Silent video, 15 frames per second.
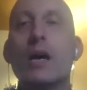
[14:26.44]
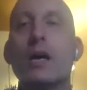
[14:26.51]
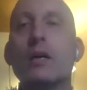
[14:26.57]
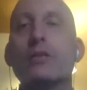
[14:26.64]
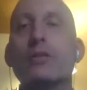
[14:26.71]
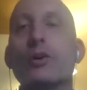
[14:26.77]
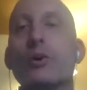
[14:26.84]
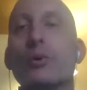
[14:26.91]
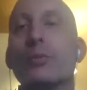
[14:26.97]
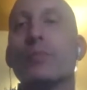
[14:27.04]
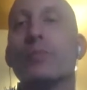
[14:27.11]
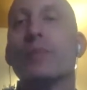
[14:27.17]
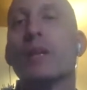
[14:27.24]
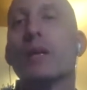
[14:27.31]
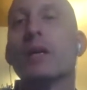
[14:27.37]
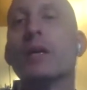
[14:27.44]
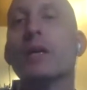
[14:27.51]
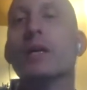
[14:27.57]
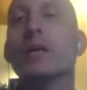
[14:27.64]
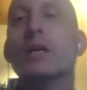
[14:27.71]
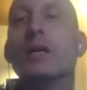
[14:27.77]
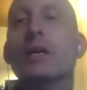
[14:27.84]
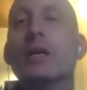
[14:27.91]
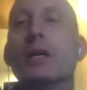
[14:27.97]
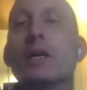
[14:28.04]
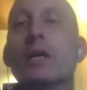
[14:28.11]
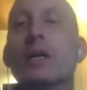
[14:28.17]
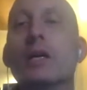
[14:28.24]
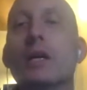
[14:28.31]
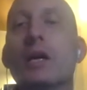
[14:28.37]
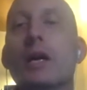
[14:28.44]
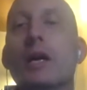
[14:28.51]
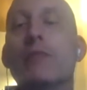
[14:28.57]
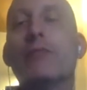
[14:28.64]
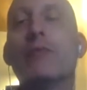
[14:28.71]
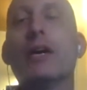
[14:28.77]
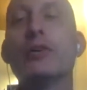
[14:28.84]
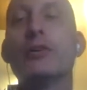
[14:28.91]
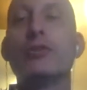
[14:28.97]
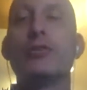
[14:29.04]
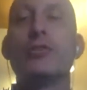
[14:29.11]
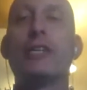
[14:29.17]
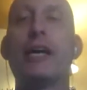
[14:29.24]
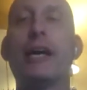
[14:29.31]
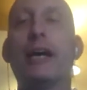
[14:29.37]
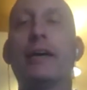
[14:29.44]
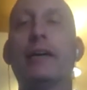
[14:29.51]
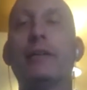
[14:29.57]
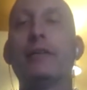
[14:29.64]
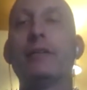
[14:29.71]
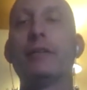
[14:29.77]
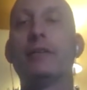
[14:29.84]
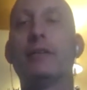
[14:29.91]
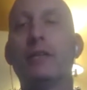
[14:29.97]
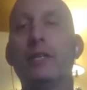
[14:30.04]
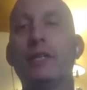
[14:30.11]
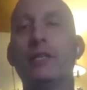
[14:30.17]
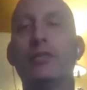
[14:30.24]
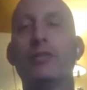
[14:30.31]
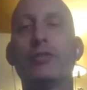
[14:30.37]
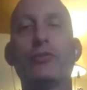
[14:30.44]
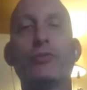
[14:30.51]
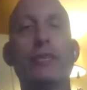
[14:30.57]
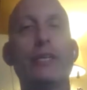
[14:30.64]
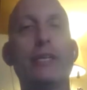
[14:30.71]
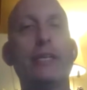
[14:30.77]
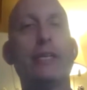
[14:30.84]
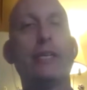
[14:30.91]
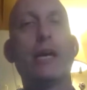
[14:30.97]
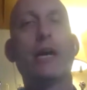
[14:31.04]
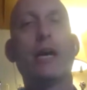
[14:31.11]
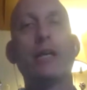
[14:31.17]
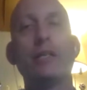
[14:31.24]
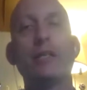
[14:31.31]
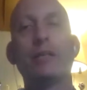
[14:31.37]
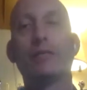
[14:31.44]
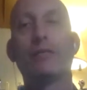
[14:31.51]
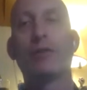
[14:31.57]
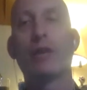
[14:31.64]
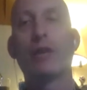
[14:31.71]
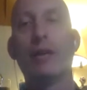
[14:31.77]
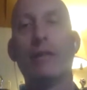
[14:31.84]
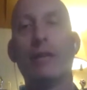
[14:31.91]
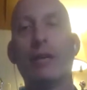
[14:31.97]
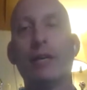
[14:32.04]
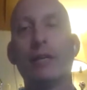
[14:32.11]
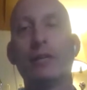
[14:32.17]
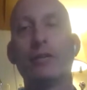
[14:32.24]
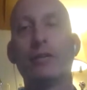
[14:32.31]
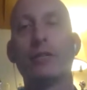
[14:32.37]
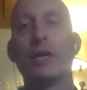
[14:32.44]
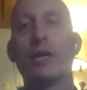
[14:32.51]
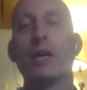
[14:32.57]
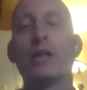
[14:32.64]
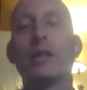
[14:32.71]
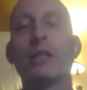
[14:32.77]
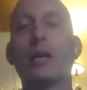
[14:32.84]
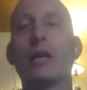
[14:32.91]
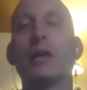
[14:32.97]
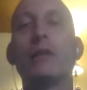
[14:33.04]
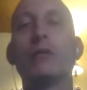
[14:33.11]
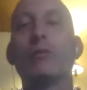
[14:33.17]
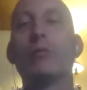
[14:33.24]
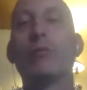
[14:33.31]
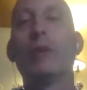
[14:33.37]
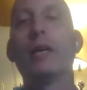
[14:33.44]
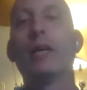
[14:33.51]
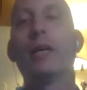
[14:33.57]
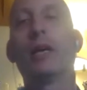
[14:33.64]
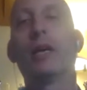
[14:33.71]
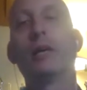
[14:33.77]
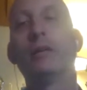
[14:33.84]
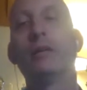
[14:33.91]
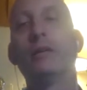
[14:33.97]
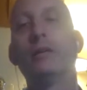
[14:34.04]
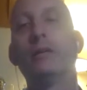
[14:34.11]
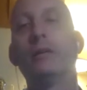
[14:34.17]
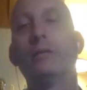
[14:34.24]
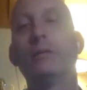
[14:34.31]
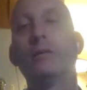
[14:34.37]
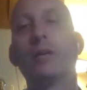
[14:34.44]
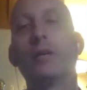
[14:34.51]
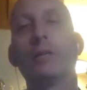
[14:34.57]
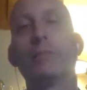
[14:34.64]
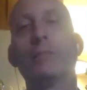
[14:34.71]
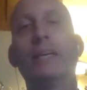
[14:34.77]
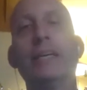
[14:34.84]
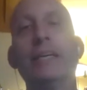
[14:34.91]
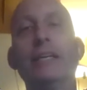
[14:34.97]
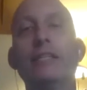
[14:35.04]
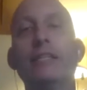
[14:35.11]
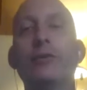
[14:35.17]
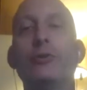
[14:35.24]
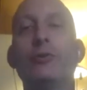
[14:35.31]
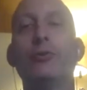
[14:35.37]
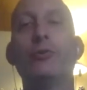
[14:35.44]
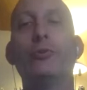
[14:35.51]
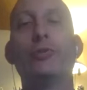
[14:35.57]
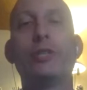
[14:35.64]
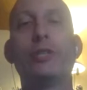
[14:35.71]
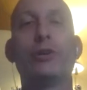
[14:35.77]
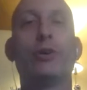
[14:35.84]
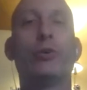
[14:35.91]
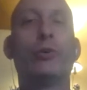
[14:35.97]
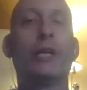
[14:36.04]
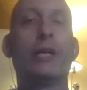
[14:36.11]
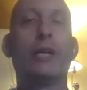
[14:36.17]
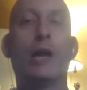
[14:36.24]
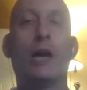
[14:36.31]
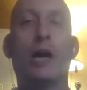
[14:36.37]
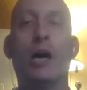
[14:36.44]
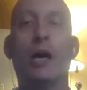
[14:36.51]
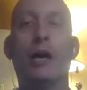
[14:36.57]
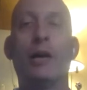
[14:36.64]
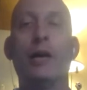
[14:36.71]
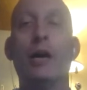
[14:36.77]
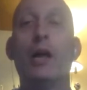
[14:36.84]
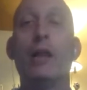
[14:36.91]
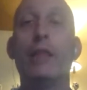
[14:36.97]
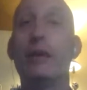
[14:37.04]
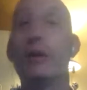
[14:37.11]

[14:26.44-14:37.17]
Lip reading: So if we understand these three kinds of cravings, then we can begin to zero in on the